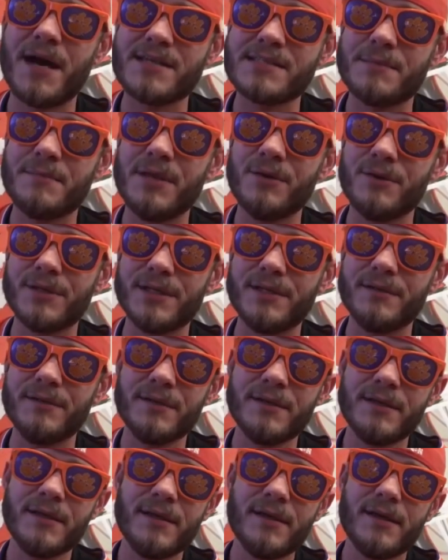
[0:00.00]
that is a
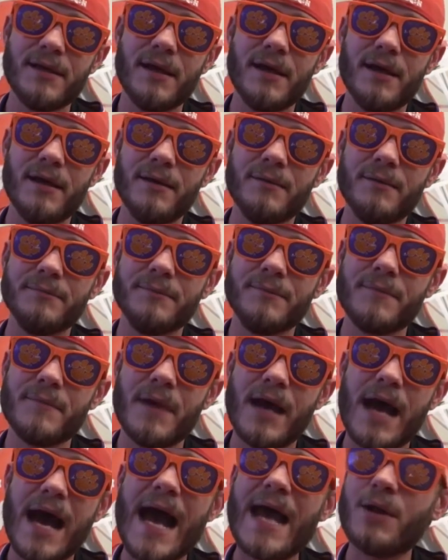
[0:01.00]
possibility.
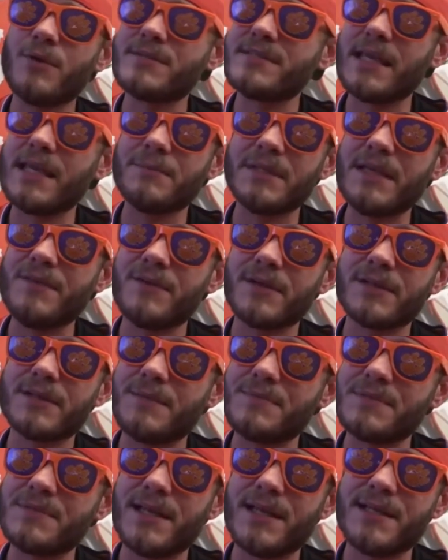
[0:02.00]
I don't see him
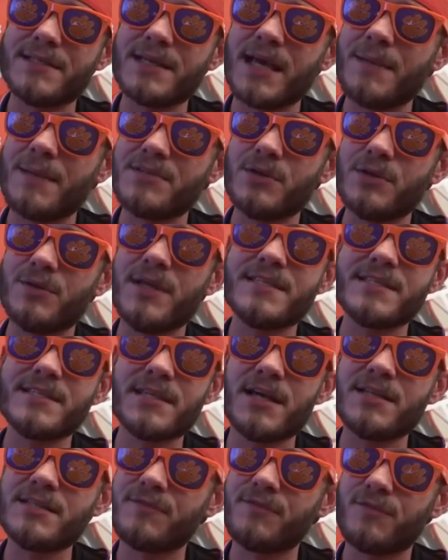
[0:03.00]
leaving Clemson anytime soon.
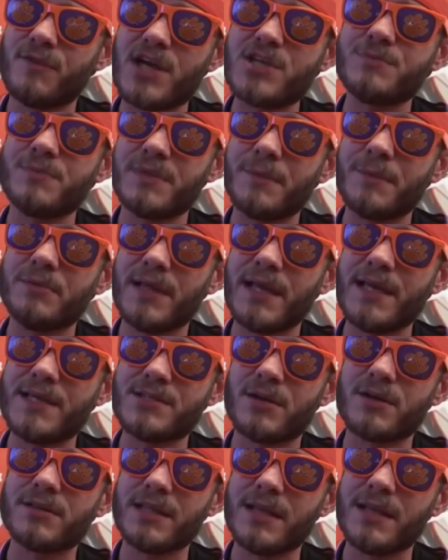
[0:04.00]
His son's a freshman that
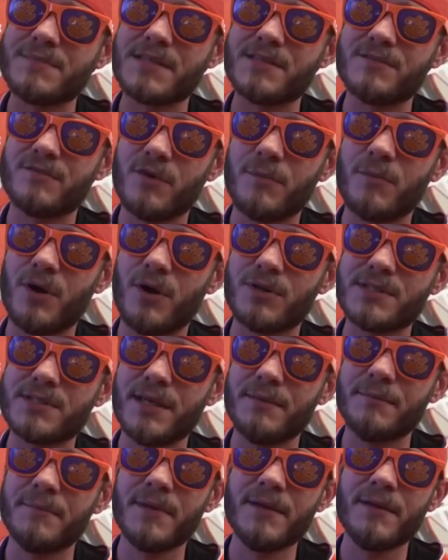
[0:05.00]
plays on Clemson's football
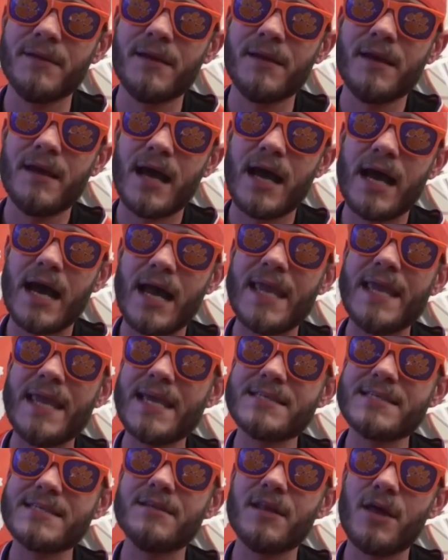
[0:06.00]
team. He
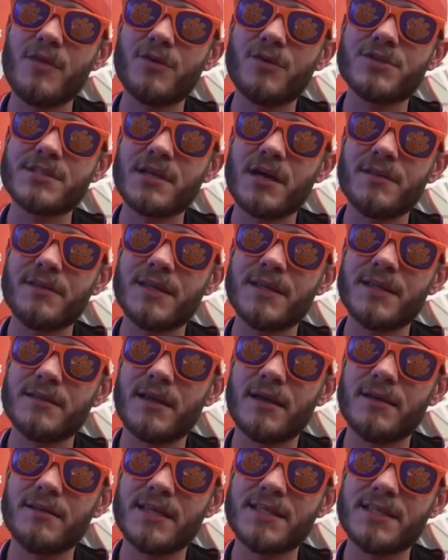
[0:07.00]
has another son
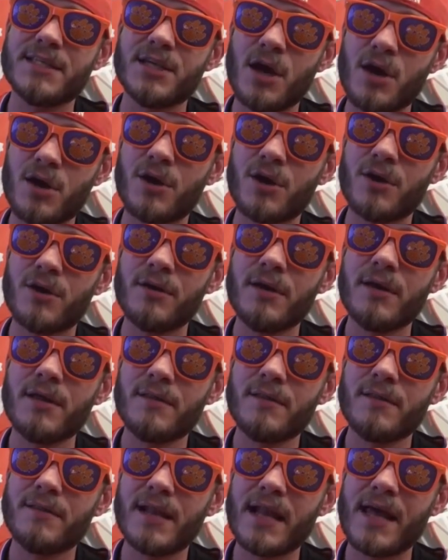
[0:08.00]
that's younger
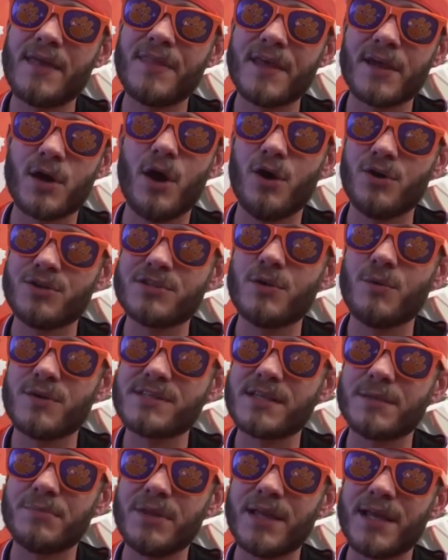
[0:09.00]
that I think also wants
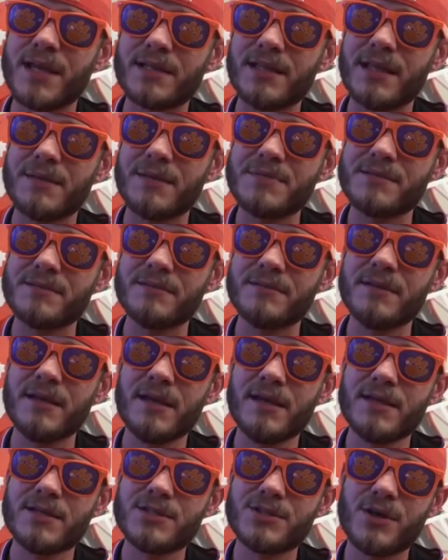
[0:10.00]
to play at Clemson.
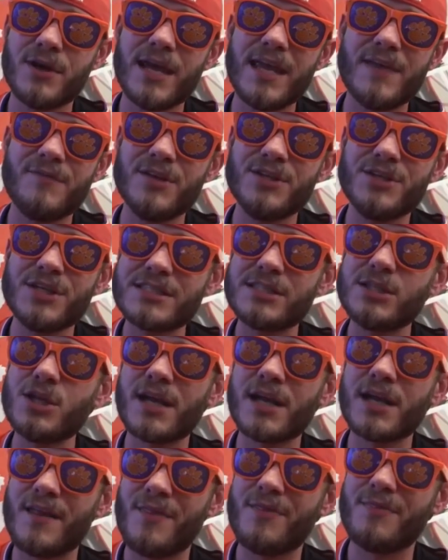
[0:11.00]
So if you just look
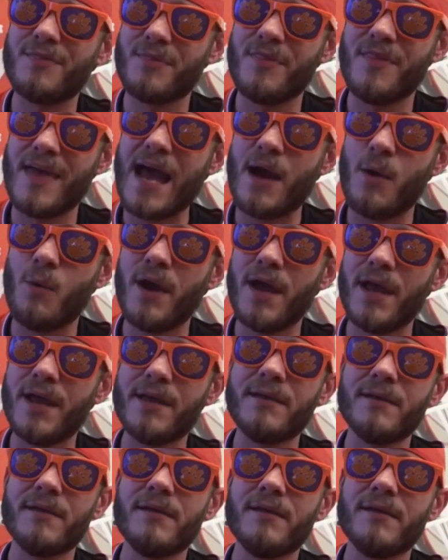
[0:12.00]
at it that way,